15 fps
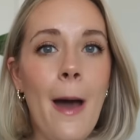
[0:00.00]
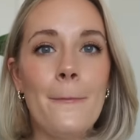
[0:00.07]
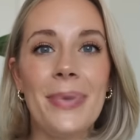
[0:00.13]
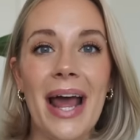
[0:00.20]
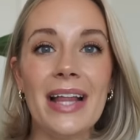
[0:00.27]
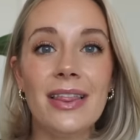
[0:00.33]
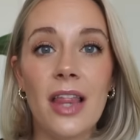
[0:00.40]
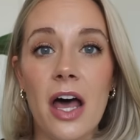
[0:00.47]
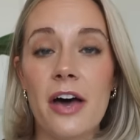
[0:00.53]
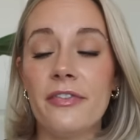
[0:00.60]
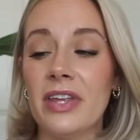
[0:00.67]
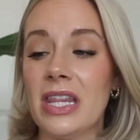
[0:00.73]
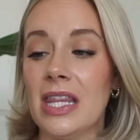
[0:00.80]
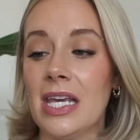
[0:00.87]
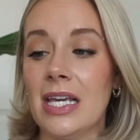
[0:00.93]
But I love
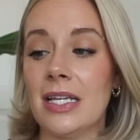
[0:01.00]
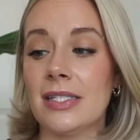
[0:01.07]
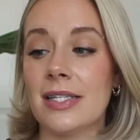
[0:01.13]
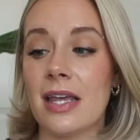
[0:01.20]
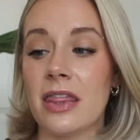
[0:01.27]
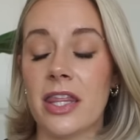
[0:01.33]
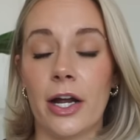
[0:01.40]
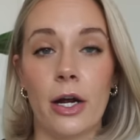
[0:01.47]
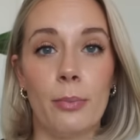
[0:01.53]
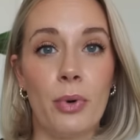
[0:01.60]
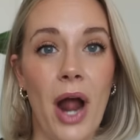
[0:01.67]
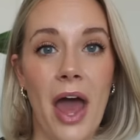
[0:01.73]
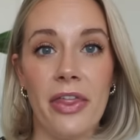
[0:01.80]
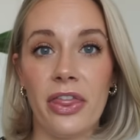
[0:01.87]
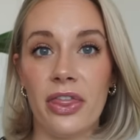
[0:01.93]
these
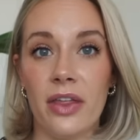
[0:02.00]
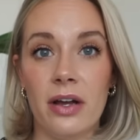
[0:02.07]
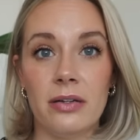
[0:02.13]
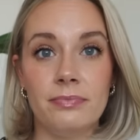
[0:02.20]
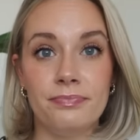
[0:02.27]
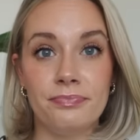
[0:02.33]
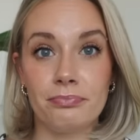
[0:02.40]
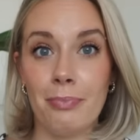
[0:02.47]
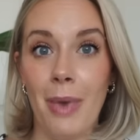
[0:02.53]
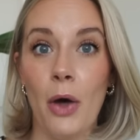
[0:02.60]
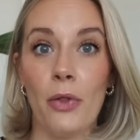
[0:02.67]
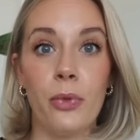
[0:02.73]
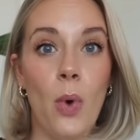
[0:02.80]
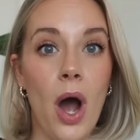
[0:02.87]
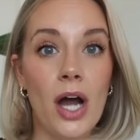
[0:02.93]
TheraBreath
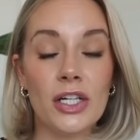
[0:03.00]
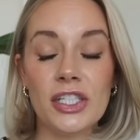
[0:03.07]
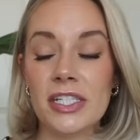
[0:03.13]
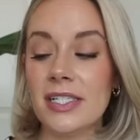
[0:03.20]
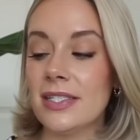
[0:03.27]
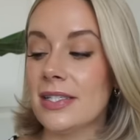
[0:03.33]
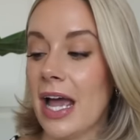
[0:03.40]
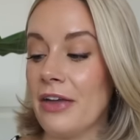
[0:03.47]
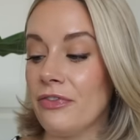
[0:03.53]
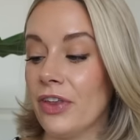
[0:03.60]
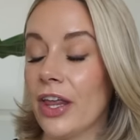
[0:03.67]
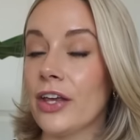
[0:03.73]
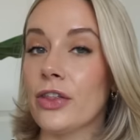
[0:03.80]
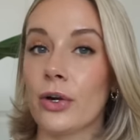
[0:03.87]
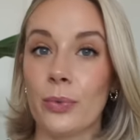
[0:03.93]
mouthwashes. I feel
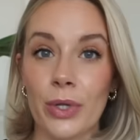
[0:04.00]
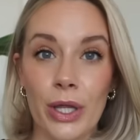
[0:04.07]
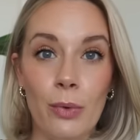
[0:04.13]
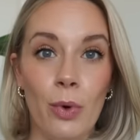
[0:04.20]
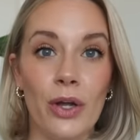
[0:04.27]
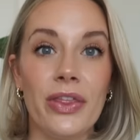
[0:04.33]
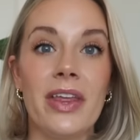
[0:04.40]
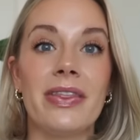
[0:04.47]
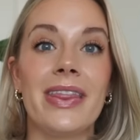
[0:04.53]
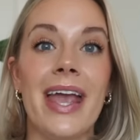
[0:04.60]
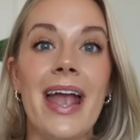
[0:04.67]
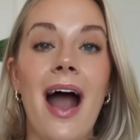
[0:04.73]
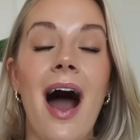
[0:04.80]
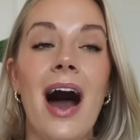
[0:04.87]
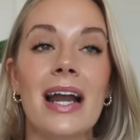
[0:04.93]
like they're really worth it.
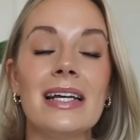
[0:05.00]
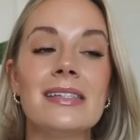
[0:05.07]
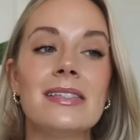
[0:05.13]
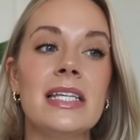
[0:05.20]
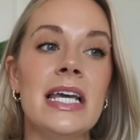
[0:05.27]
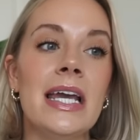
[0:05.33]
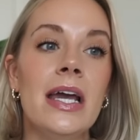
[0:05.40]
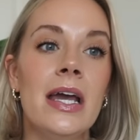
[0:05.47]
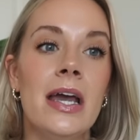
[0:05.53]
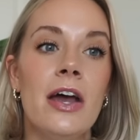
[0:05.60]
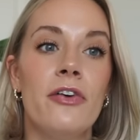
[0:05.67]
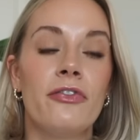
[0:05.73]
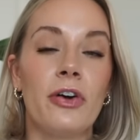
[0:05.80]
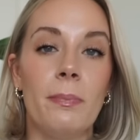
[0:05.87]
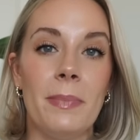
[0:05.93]
They honestly,
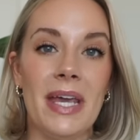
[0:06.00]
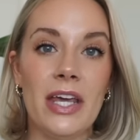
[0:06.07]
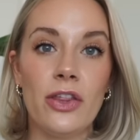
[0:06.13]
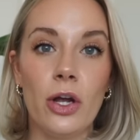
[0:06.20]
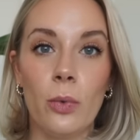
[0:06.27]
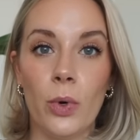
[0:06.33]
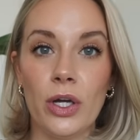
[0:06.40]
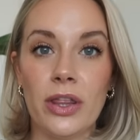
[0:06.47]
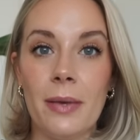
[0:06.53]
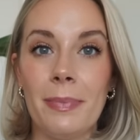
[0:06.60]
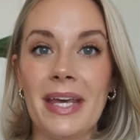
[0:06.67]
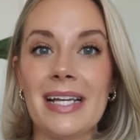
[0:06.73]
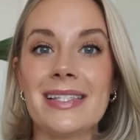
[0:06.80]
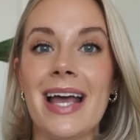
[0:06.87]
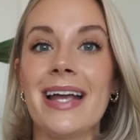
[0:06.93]
for me, they're worth it
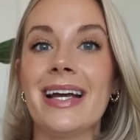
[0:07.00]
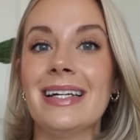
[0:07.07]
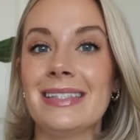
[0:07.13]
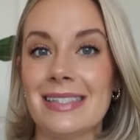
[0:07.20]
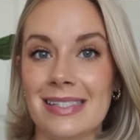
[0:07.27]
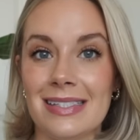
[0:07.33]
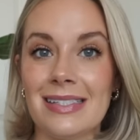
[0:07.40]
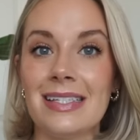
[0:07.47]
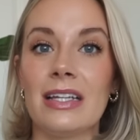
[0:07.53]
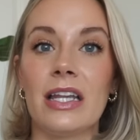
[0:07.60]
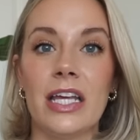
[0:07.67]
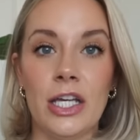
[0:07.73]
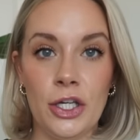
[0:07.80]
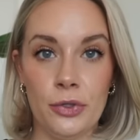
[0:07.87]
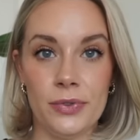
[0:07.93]
because I consistently
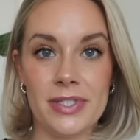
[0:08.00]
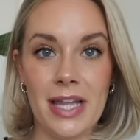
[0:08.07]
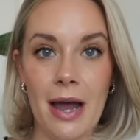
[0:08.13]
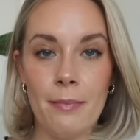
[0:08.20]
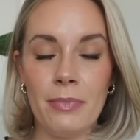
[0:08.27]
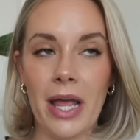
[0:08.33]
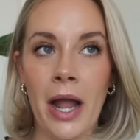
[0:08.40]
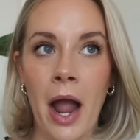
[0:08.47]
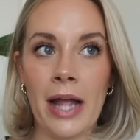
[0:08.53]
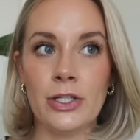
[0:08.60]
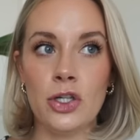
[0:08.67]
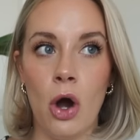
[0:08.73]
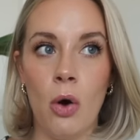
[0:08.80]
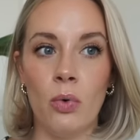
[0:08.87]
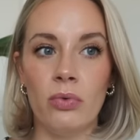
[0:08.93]
use them. Like I
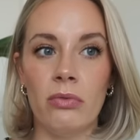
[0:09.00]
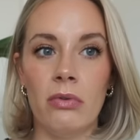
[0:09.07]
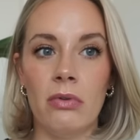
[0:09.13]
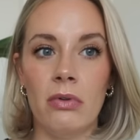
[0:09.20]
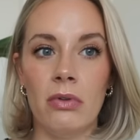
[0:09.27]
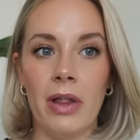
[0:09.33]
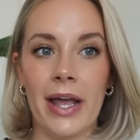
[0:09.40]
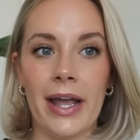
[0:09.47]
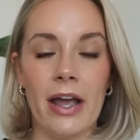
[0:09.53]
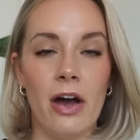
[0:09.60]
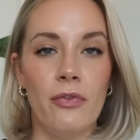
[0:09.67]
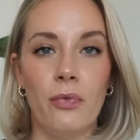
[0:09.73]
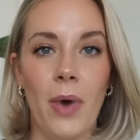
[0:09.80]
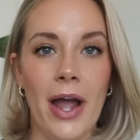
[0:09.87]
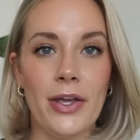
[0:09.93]
don't like
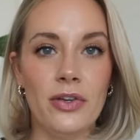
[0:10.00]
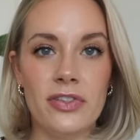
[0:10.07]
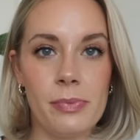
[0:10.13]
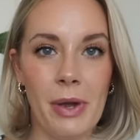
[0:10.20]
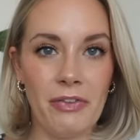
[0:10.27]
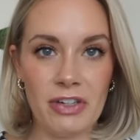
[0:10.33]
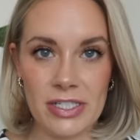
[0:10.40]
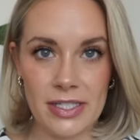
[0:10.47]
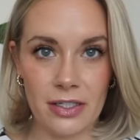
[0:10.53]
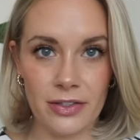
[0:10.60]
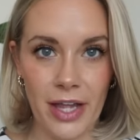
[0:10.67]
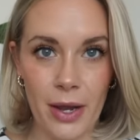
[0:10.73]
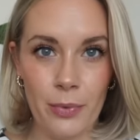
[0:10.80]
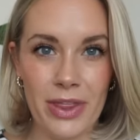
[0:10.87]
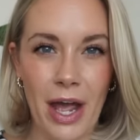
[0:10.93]
I use them every single
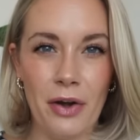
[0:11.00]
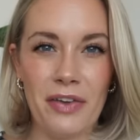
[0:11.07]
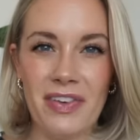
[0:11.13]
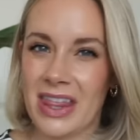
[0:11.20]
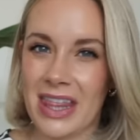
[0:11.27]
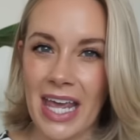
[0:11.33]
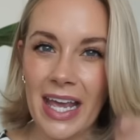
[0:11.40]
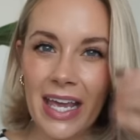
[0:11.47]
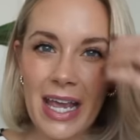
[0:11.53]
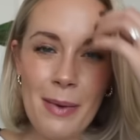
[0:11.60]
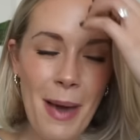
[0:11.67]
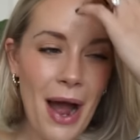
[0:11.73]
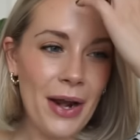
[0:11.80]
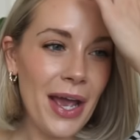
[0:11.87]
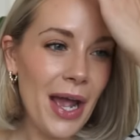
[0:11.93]
night without thinking
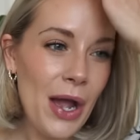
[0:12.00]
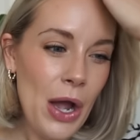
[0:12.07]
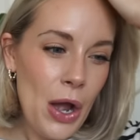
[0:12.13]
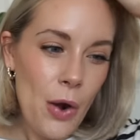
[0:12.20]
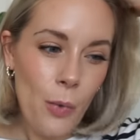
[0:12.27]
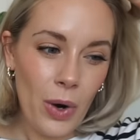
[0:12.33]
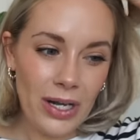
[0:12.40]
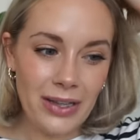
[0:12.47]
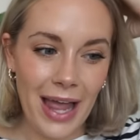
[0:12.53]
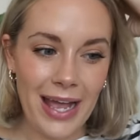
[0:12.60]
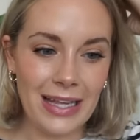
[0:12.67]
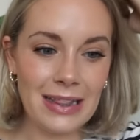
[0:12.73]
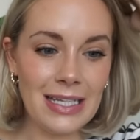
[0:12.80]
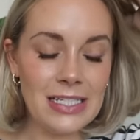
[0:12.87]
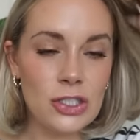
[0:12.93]
about it. Where
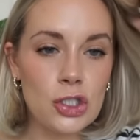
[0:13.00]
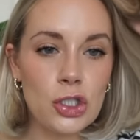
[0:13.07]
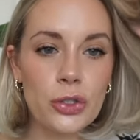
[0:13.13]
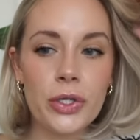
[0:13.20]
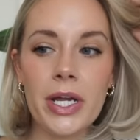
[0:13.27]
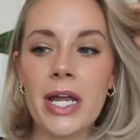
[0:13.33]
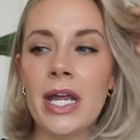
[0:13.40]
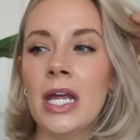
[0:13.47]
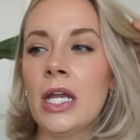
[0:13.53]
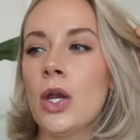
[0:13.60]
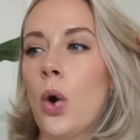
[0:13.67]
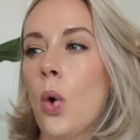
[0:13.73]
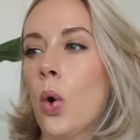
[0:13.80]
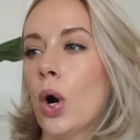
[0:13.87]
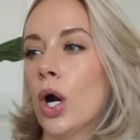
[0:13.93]
like Listerine
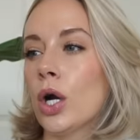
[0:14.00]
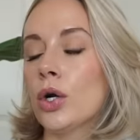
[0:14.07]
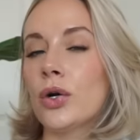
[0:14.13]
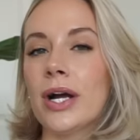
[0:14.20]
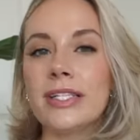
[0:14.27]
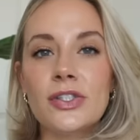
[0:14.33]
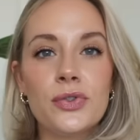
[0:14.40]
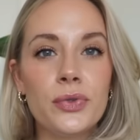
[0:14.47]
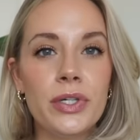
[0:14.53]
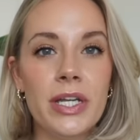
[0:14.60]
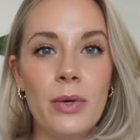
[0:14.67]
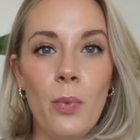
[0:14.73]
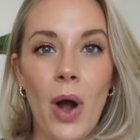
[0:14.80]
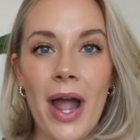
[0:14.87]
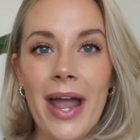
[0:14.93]
or Crest
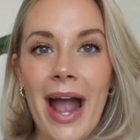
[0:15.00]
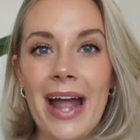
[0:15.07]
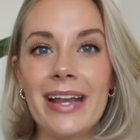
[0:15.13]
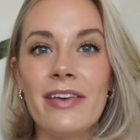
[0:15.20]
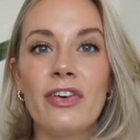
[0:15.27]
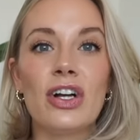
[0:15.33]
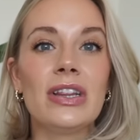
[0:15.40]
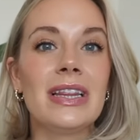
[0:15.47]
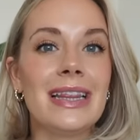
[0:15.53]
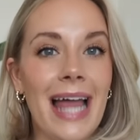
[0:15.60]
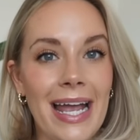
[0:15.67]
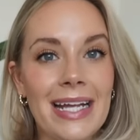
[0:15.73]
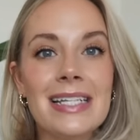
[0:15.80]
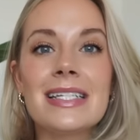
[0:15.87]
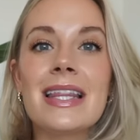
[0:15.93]
3D White, I never
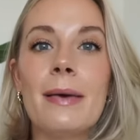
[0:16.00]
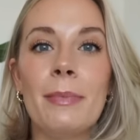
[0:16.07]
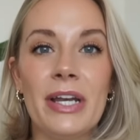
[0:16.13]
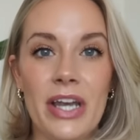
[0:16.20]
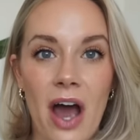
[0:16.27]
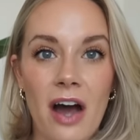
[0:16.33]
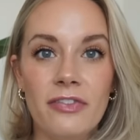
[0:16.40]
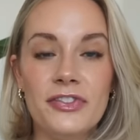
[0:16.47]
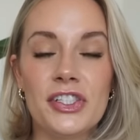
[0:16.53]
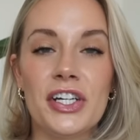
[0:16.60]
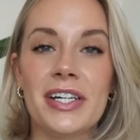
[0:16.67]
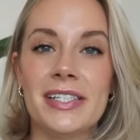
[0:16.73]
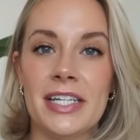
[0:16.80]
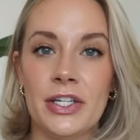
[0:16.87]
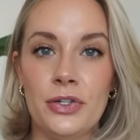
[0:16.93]
liked them enough to
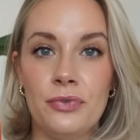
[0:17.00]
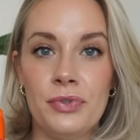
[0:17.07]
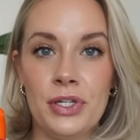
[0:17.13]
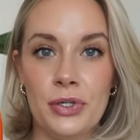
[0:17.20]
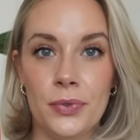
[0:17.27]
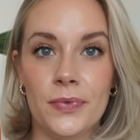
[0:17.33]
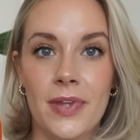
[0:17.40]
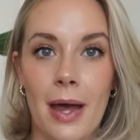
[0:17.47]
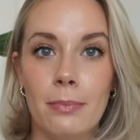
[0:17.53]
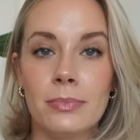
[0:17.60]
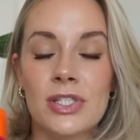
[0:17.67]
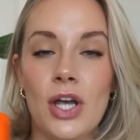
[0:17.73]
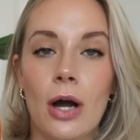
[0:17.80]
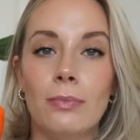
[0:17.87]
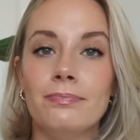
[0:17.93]
continue to use them.
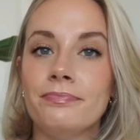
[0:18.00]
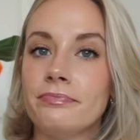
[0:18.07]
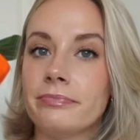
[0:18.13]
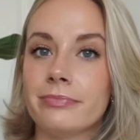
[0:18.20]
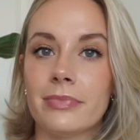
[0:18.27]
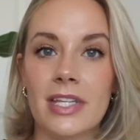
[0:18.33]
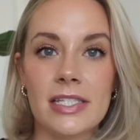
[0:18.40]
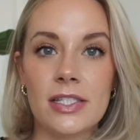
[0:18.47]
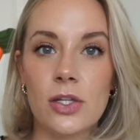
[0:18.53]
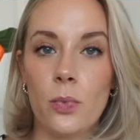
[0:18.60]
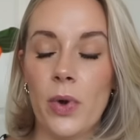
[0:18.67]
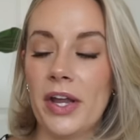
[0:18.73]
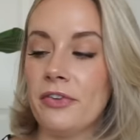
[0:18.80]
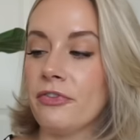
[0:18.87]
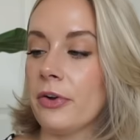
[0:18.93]
So this is a
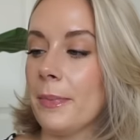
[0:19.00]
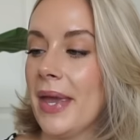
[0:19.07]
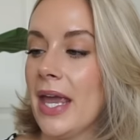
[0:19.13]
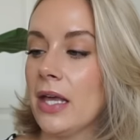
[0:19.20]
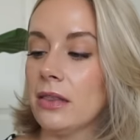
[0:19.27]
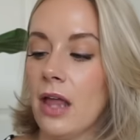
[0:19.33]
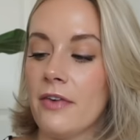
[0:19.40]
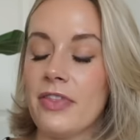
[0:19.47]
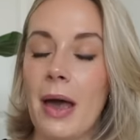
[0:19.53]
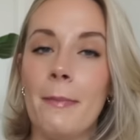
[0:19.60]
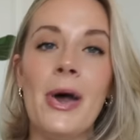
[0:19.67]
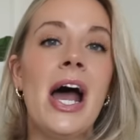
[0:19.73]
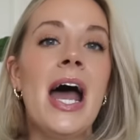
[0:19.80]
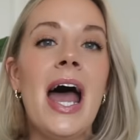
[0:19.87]
win for me, love them.